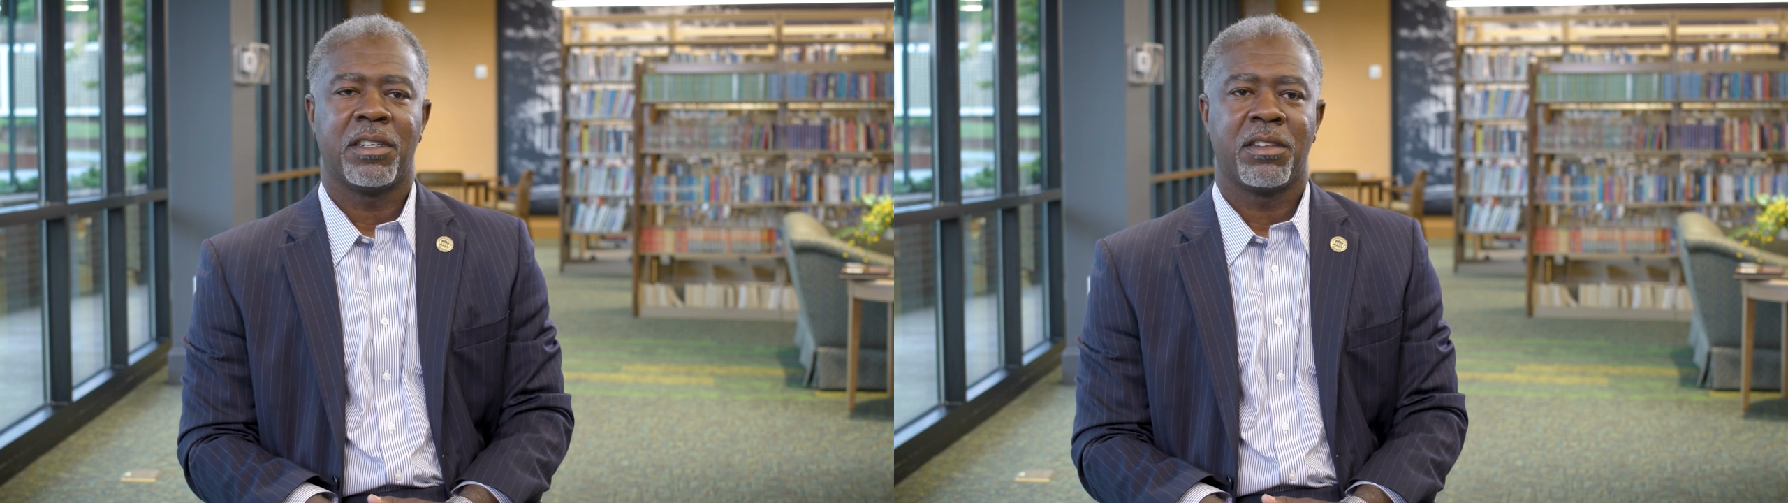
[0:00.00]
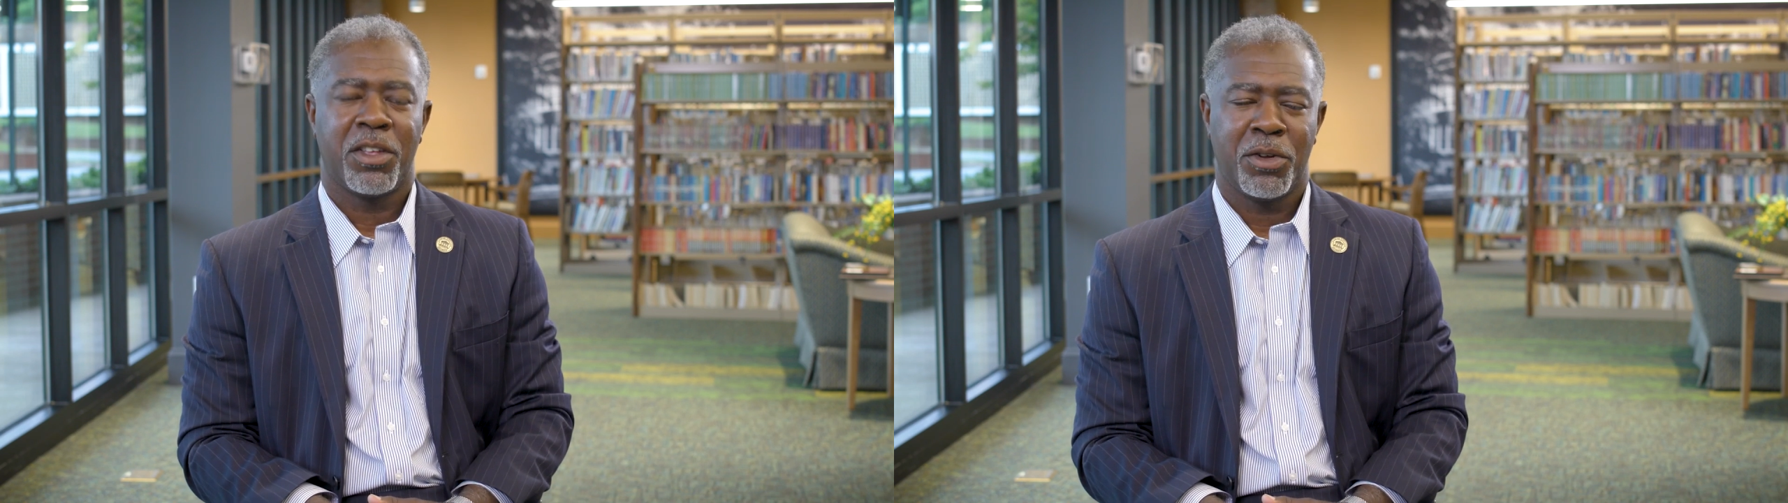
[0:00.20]

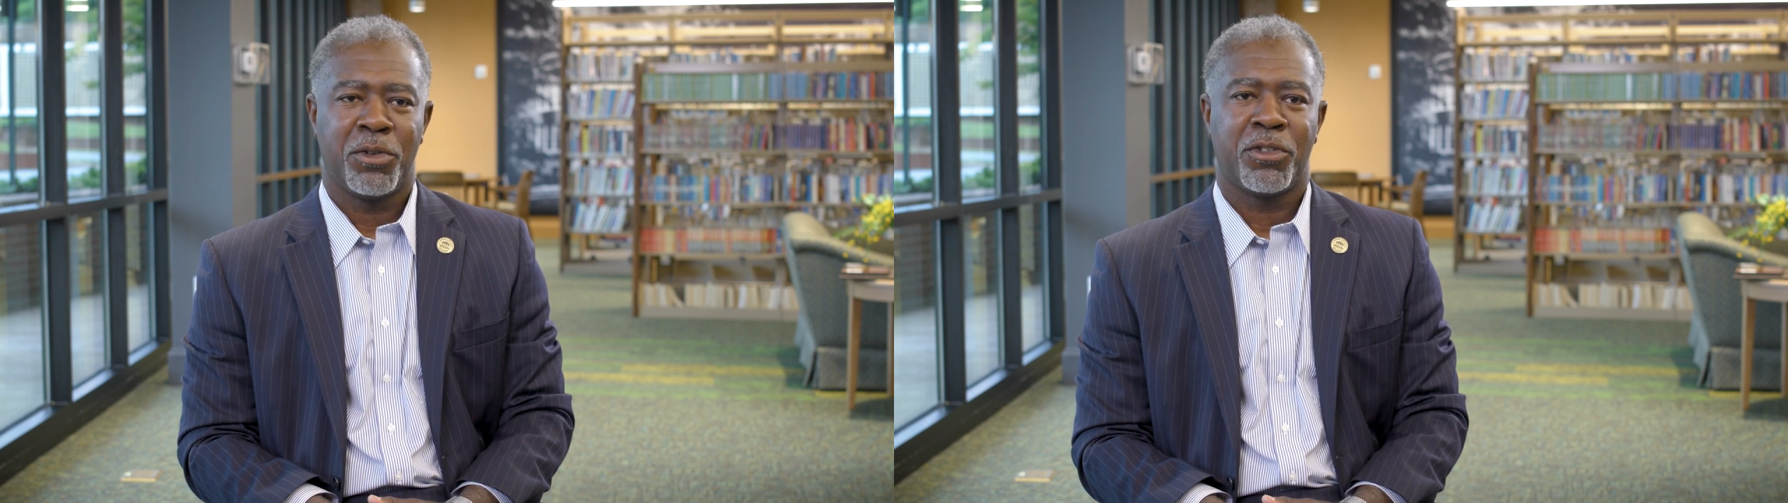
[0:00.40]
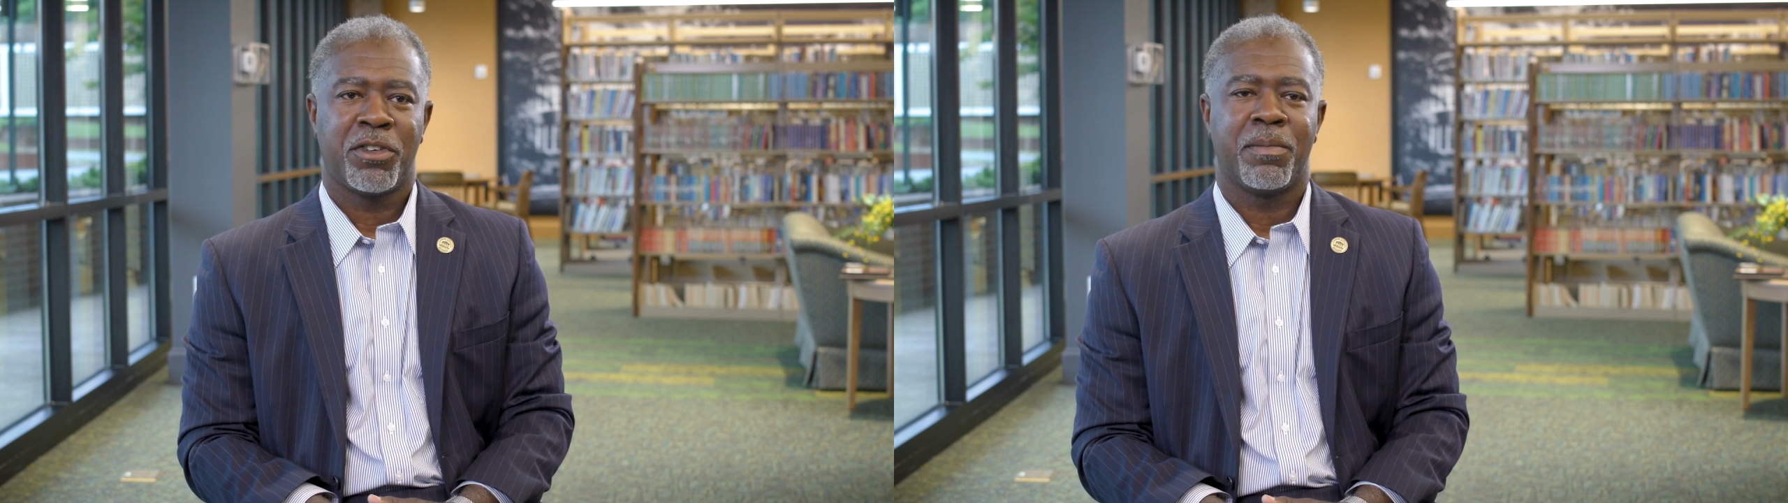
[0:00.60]
is
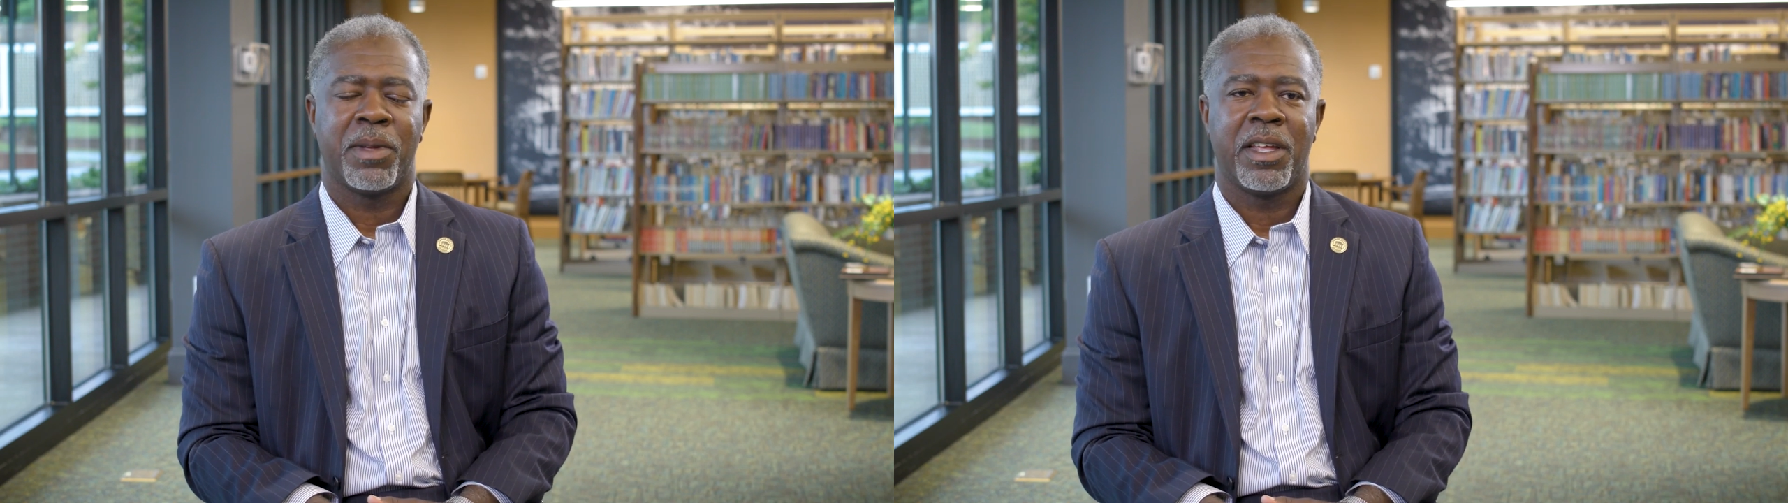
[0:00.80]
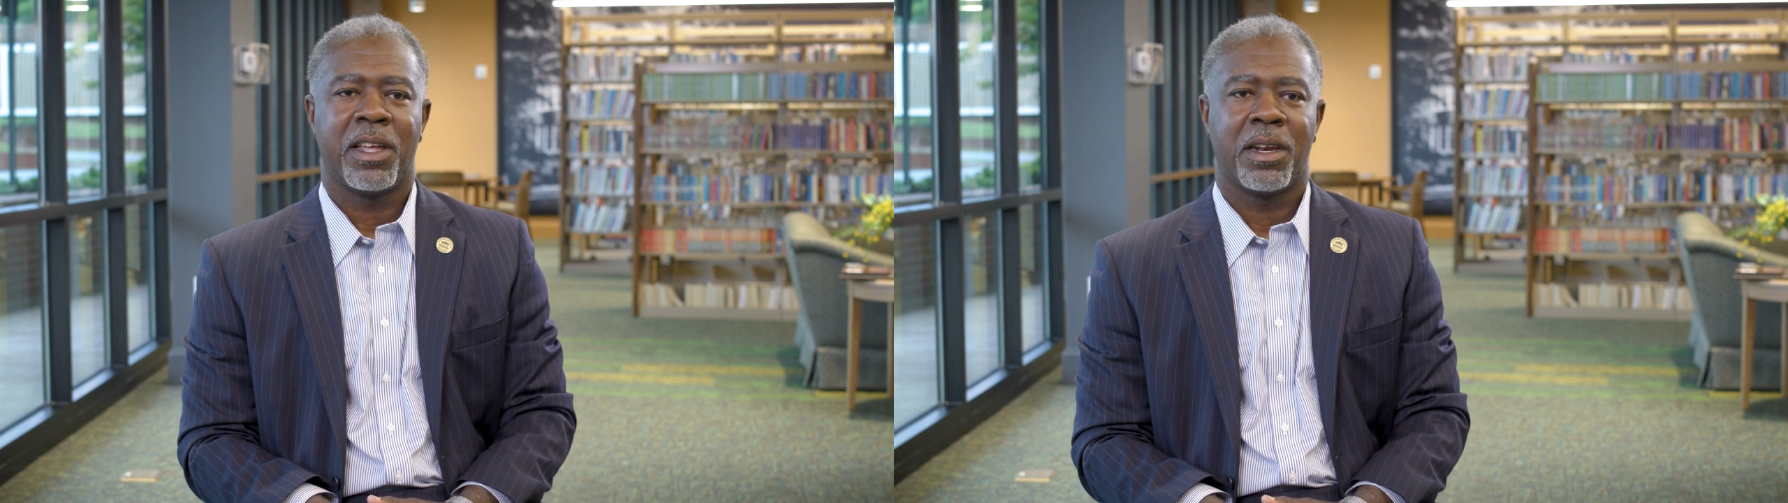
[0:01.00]
huge to me,